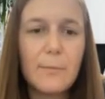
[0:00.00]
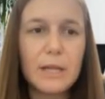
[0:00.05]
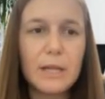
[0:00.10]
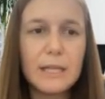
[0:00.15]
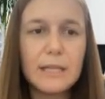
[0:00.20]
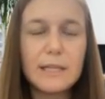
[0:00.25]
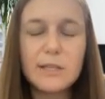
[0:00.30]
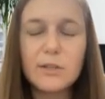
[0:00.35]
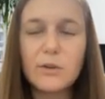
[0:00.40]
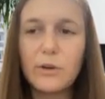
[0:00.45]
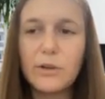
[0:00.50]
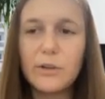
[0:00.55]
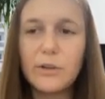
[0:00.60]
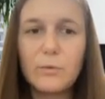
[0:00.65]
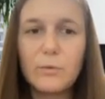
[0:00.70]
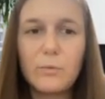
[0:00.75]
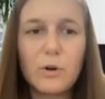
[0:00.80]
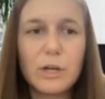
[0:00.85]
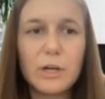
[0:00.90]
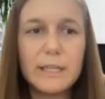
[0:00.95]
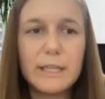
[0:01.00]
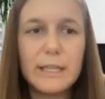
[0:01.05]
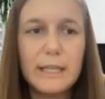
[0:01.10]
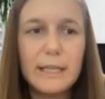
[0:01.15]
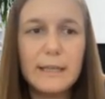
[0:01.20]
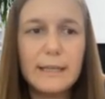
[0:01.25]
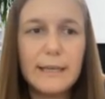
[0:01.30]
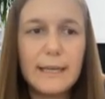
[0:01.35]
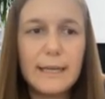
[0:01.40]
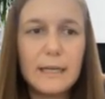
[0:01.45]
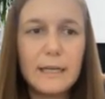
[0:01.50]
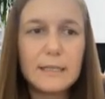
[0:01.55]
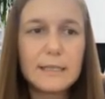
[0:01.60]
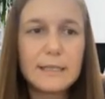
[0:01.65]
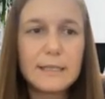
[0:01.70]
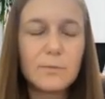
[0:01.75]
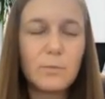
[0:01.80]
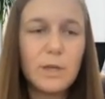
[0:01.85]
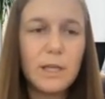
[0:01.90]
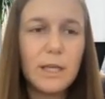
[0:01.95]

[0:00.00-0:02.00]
But let's go into more details.